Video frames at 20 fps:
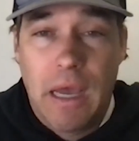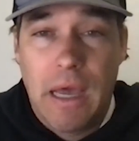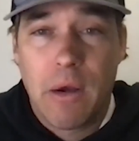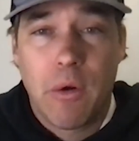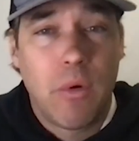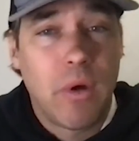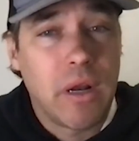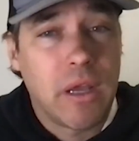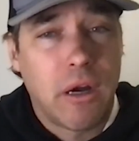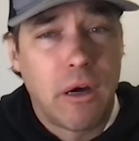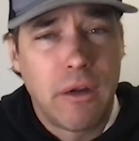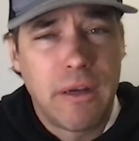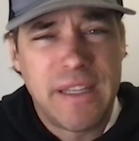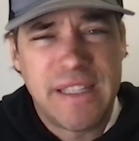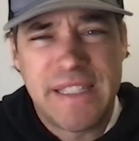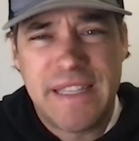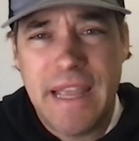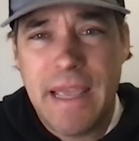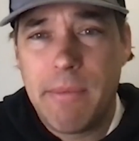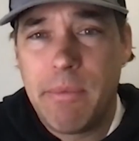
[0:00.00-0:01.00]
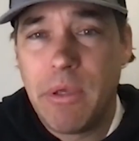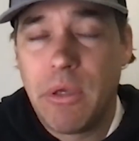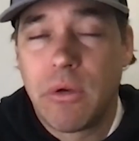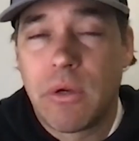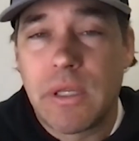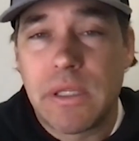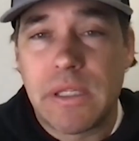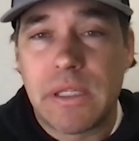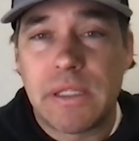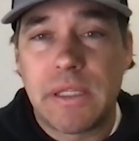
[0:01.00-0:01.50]
don't want to call it his debut
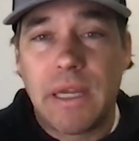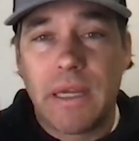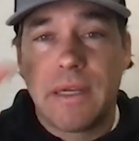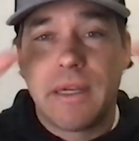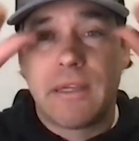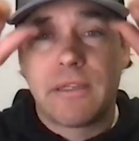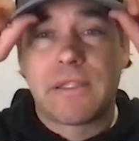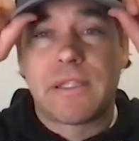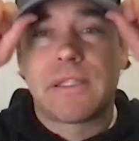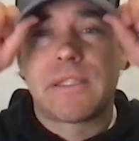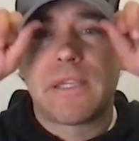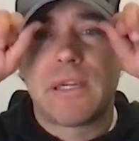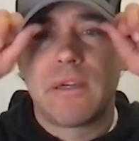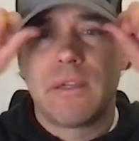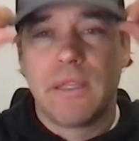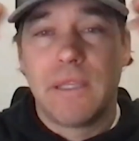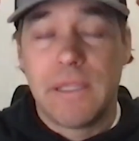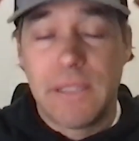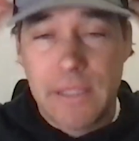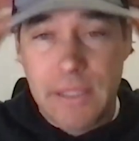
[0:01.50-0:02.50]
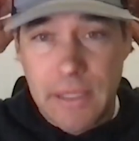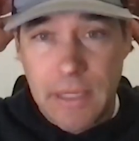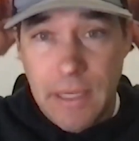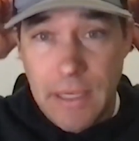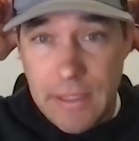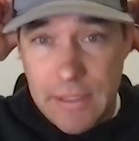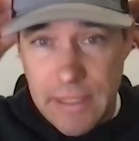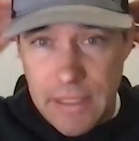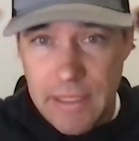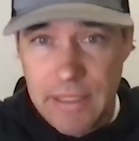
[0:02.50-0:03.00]
because it's not necessarily
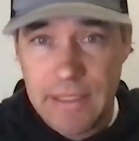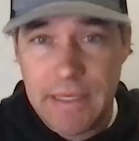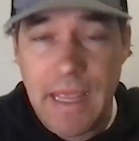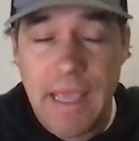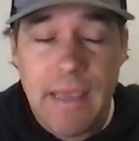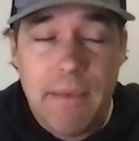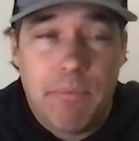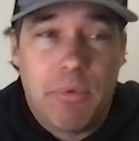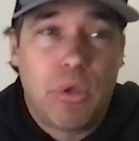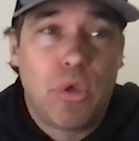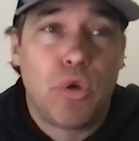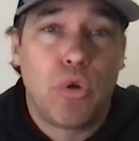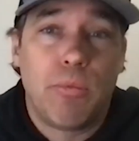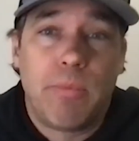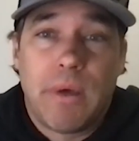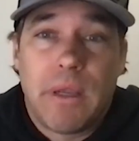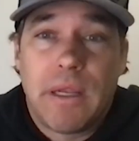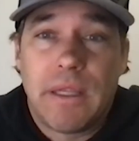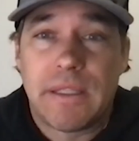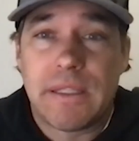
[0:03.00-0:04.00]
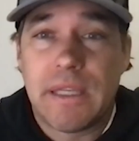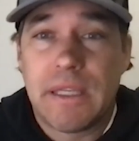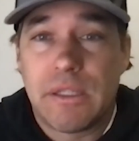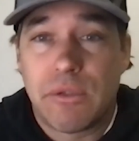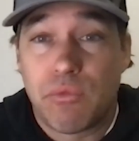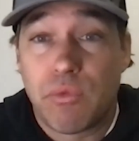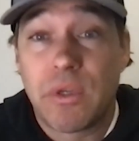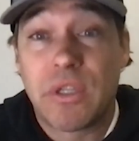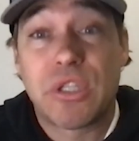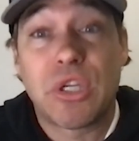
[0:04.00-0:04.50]
it's a debut, but it's
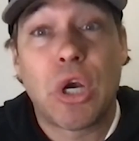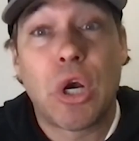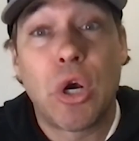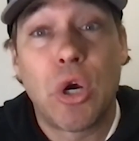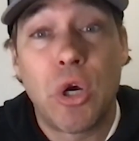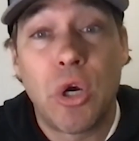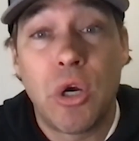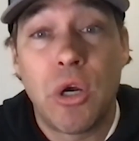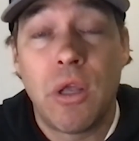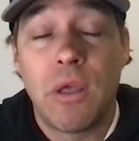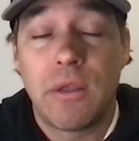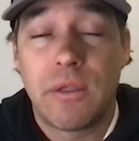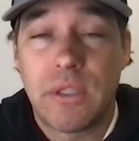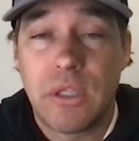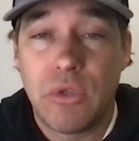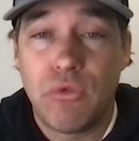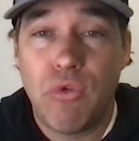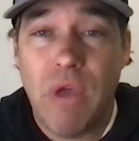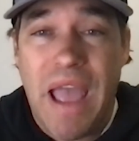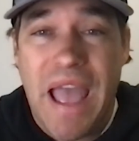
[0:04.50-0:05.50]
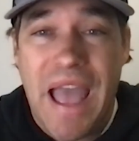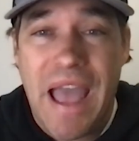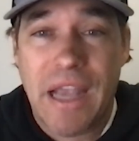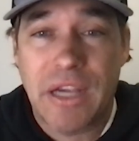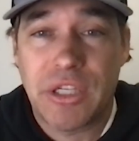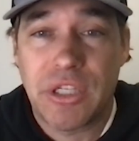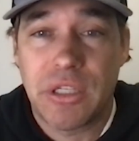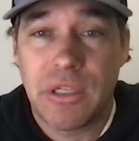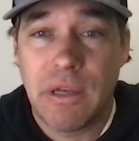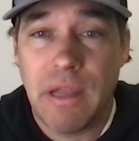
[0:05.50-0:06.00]
his return to
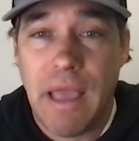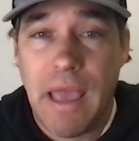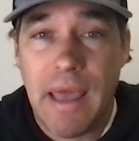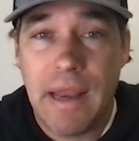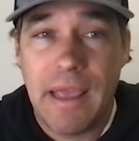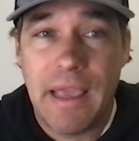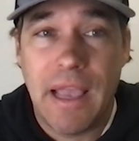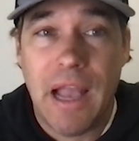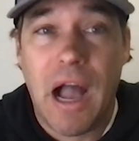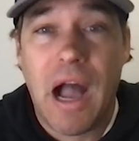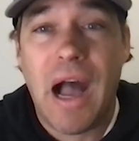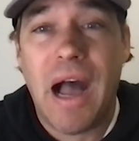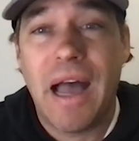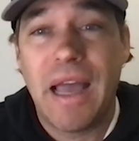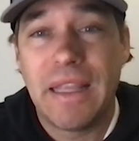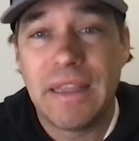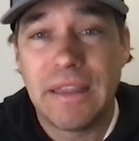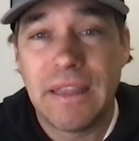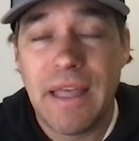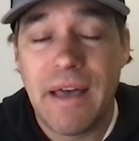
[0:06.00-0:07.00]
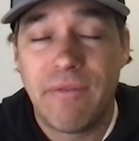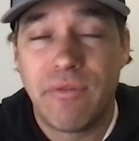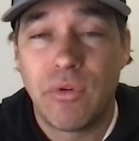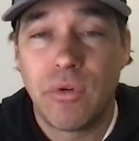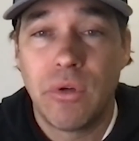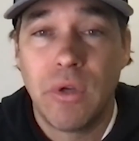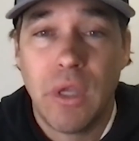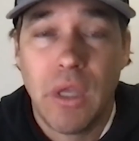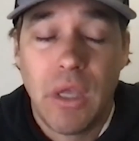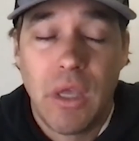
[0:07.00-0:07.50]
action at a high
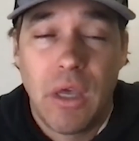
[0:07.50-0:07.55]
level.